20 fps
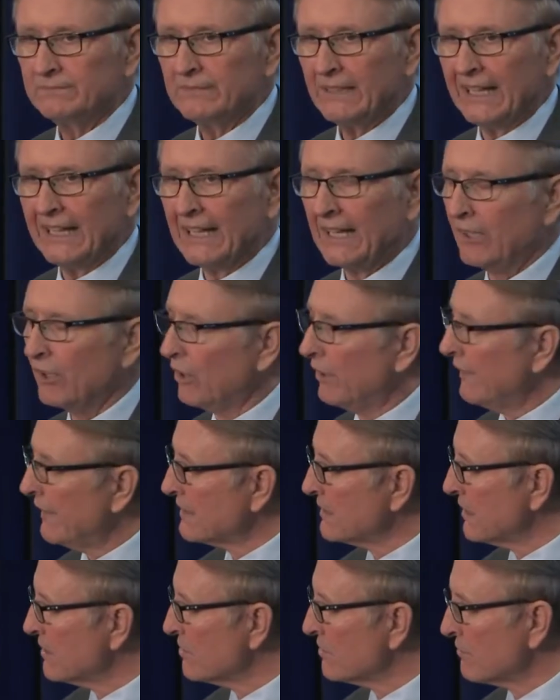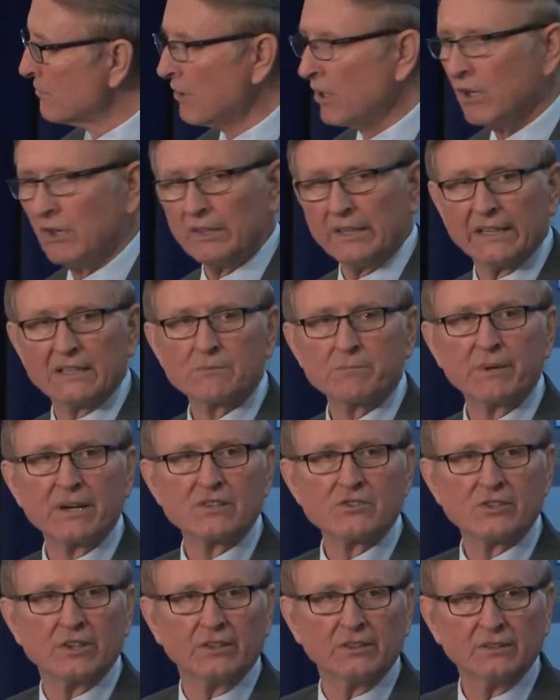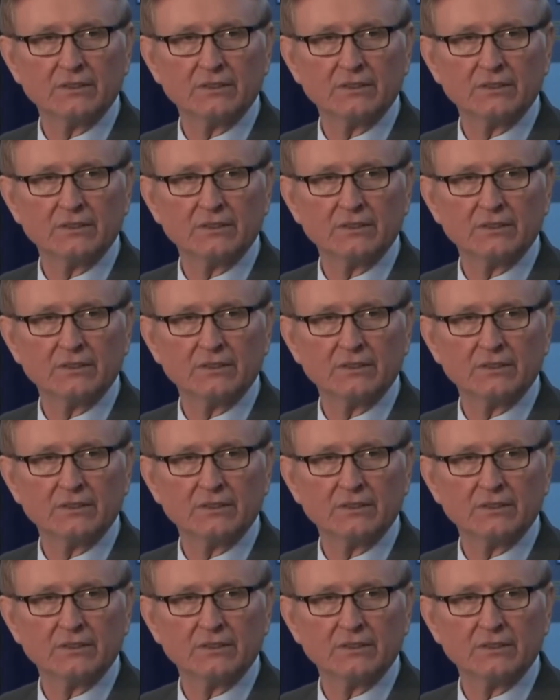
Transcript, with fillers: And I know that's a strong expression,